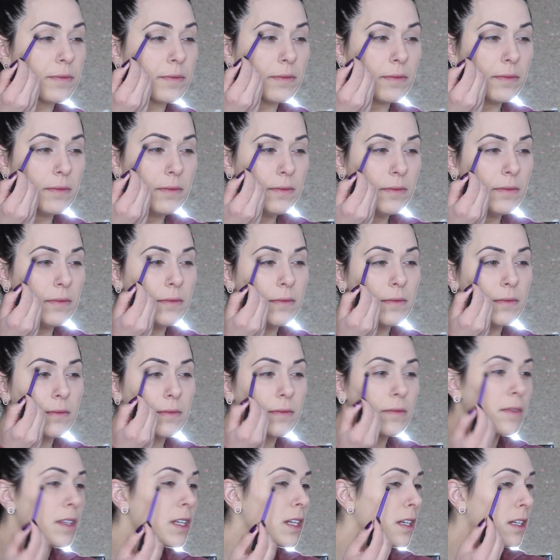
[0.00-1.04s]

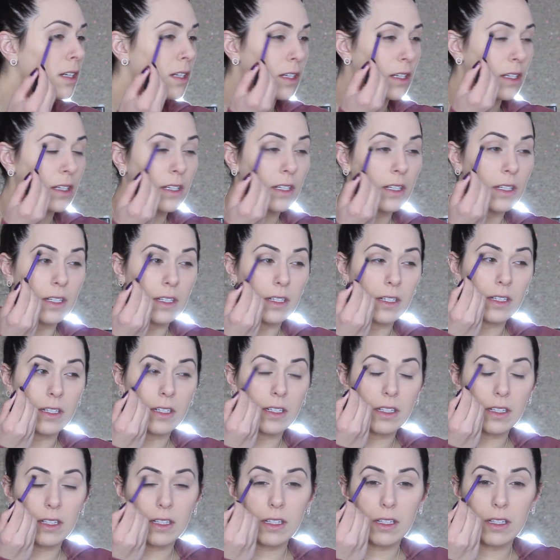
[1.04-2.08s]

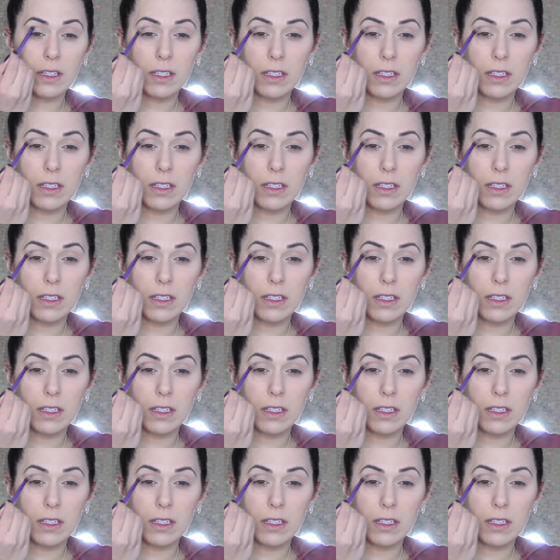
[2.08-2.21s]
Nothing is said.